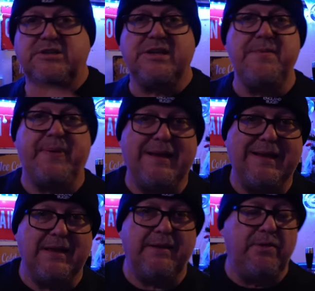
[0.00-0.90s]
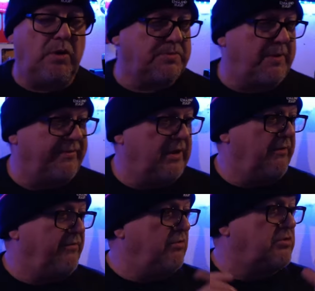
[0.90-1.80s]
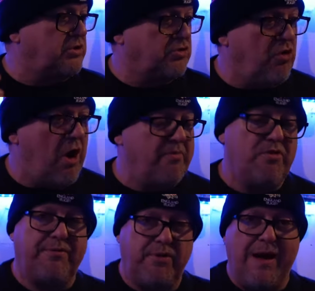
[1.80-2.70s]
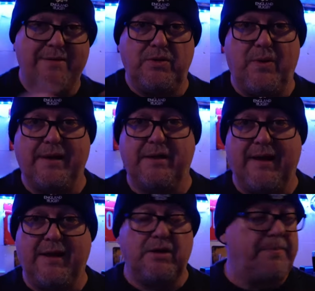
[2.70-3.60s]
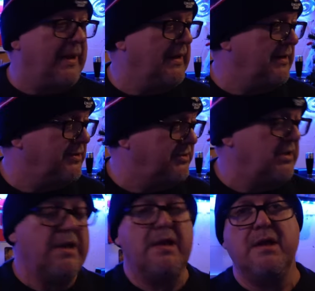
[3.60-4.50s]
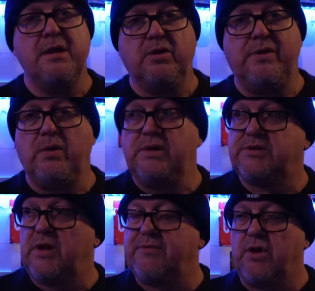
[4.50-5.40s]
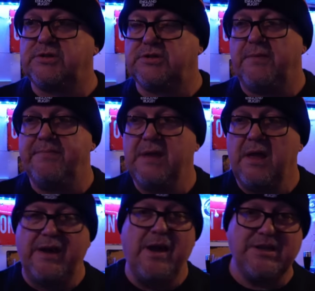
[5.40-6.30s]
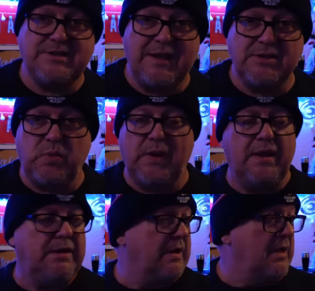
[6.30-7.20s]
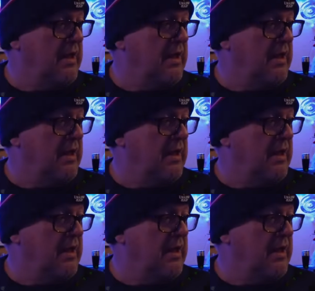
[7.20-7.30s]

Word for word: TP link. If you watch my video, if you subscribe or if not, have a little hunt around on the playlists. You'll notice that I've got, um, I know it sounds weird,